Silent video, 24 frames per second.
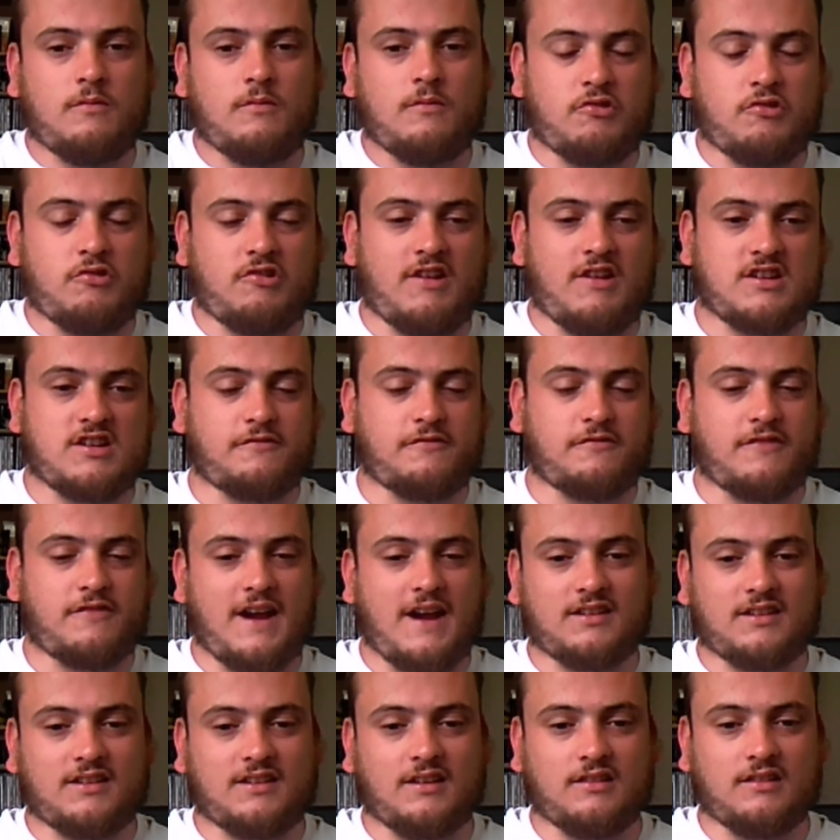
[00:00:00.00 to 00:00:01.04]
progression
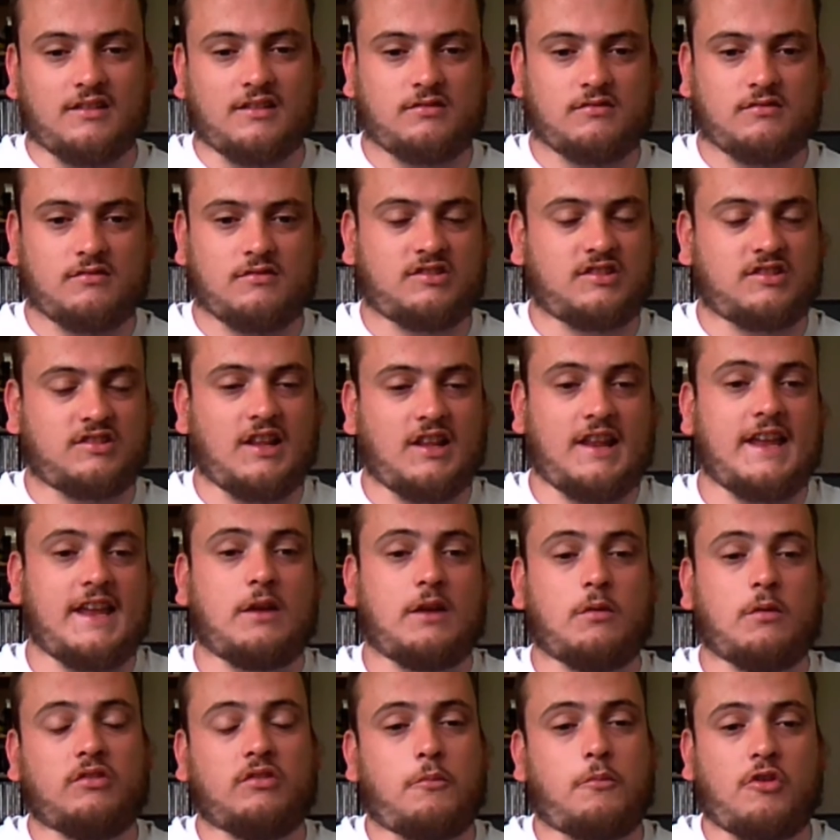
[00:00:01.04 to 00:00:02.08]
factors still
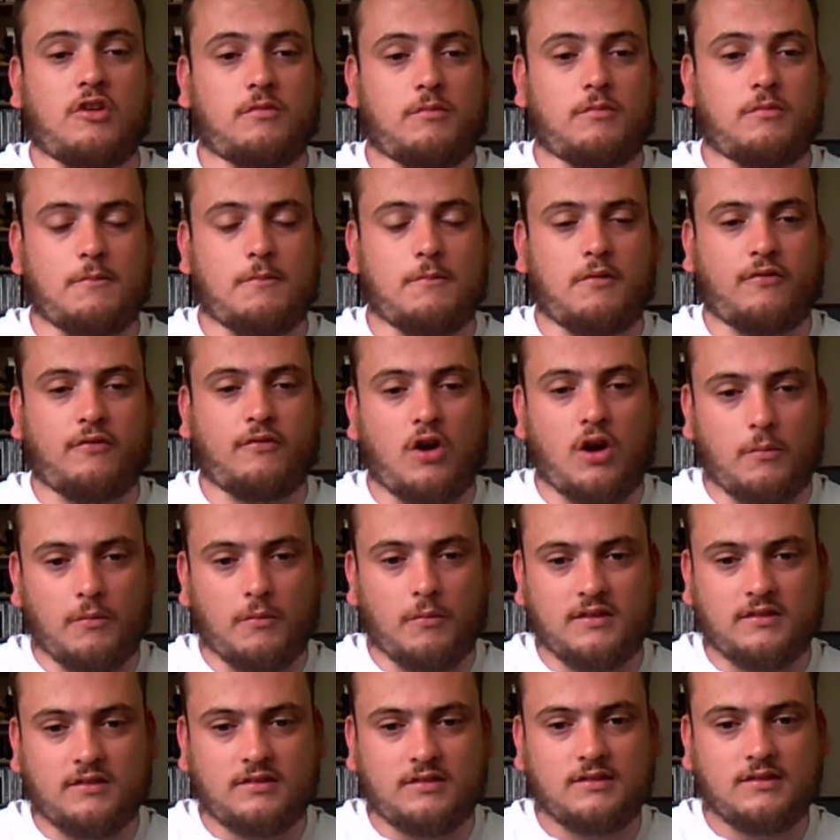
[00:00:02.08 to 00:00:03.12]
equals an improvement in
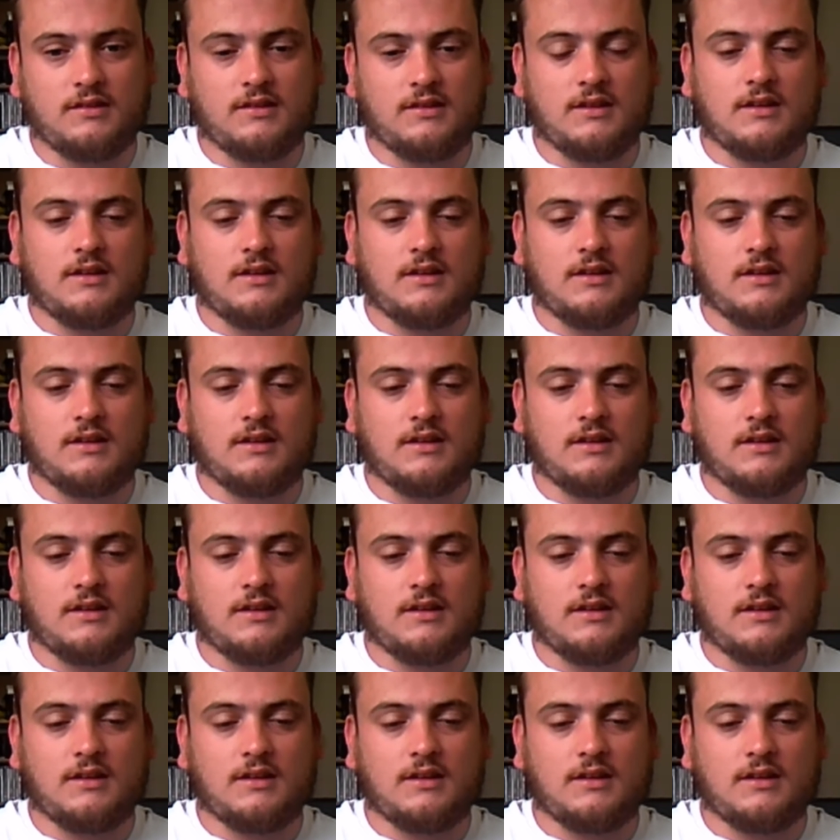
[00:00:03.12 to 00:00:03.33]
performance.